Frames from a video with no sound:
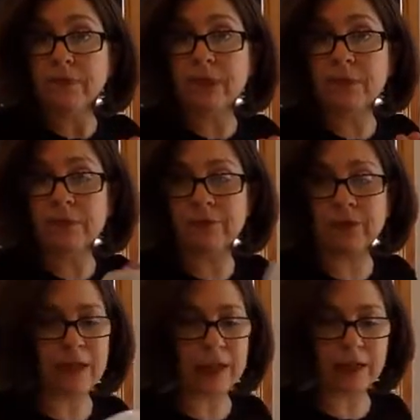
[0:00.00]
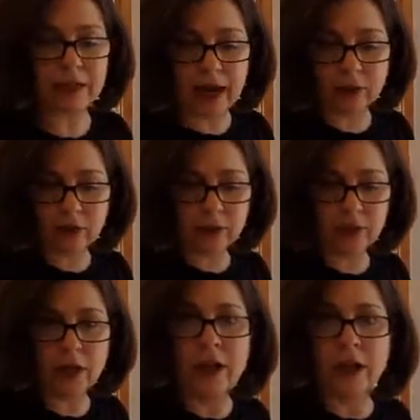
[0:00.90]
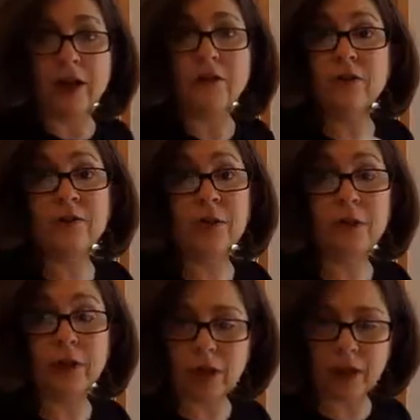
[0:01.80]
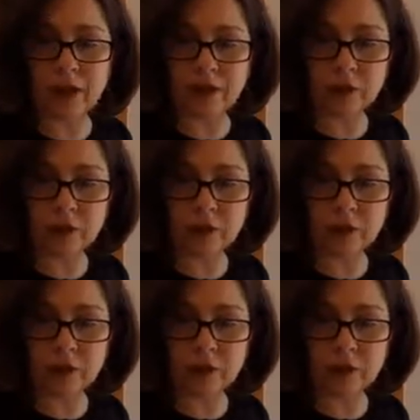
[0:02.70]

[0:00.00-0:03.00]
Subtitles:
Keeps them from getting tangled, and you don't have to put a lot of extra